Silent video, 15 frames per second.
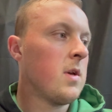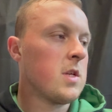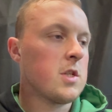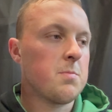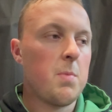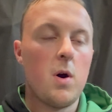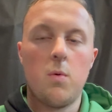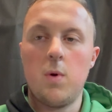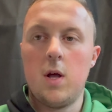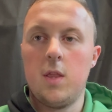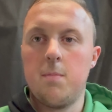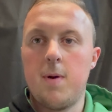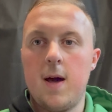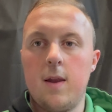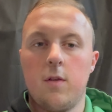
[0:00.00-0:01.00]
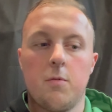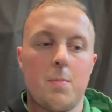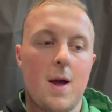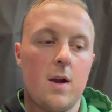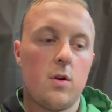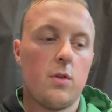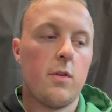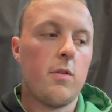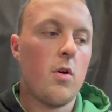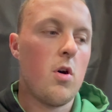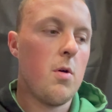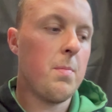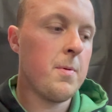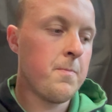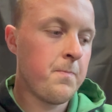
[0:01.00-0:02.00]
spot weld the panels back on the top.